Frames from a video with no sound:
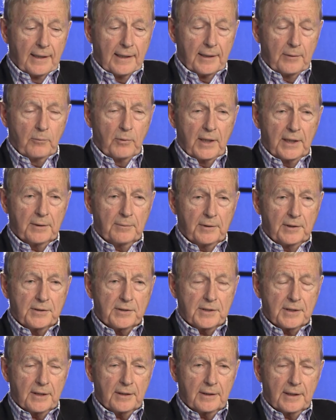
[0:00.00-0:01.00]
And one
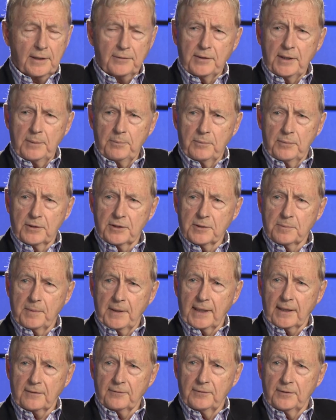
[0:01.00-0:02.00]
was a deep
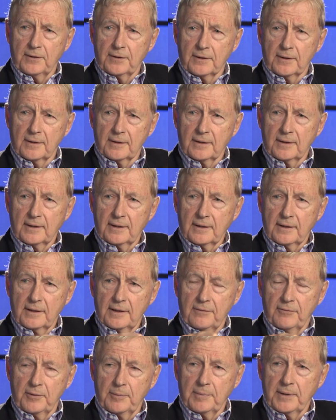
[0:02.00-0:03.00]
respect for
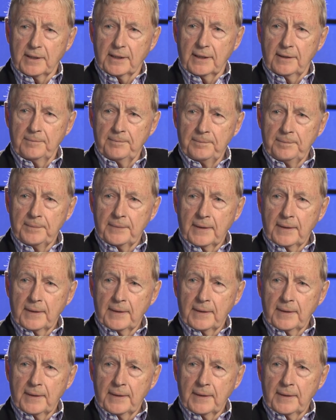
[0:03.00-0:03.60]
everybody.